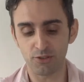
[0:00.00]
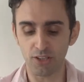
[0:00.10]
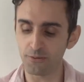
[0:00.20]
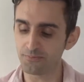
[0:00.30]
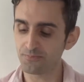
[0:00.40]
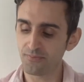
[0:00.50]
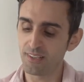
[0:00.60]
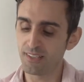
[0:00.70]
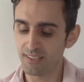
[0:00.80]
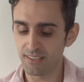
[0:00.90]
So
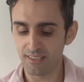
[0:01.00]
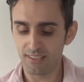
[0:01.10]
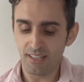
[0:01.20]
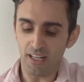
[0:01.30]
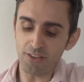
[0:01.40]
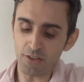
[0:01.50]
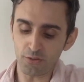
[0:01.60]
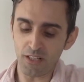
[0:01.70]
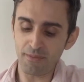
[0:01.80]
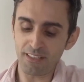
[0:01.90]

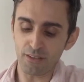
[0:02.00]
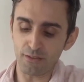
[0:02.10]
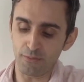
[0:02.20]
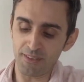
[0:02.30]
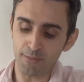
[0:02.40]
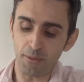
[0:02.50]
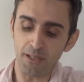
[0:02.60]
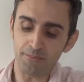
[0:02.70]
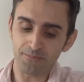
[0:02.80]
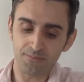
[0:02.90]
120 meters from this
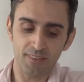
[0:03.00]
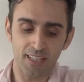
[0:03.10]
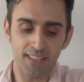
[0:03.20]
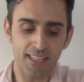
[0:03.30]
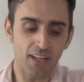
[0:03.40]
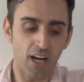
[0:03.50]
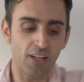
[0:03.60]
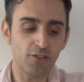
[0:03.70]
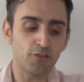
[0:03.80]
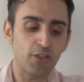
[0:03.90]
part, and then
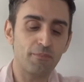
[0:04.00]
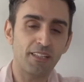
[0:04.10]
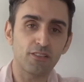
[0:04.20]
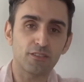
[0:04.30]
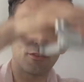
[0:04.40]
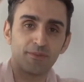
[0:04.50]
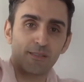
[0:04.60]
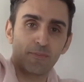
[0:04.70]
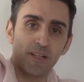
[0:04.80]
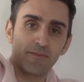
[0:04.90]
120 meters from
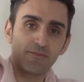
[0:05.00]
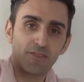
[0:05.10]
this part.